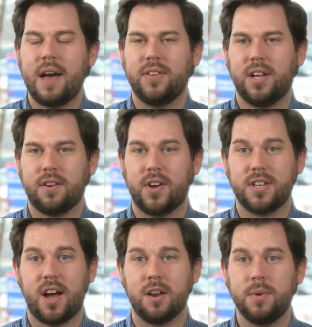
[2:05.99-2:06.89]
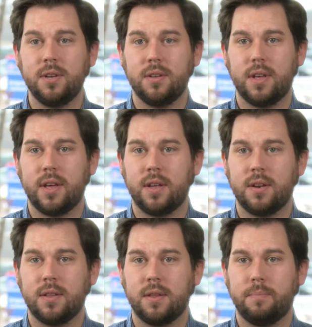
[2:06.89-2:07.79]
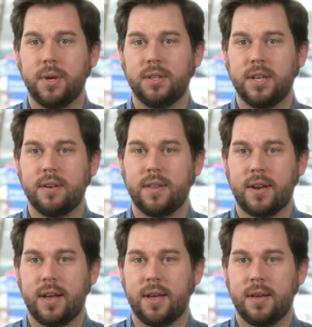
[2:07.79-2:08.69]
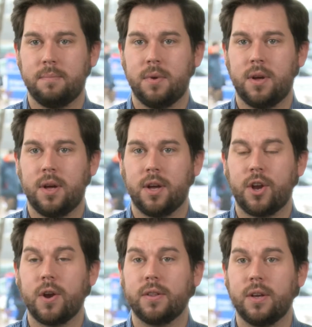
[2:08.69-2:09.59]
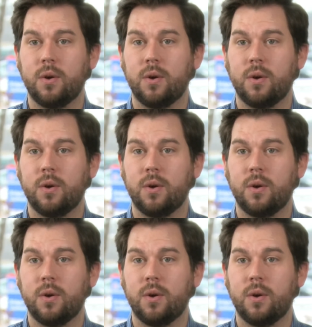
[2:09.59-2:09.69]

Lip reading: have a lot of autonomy in the building that I am currently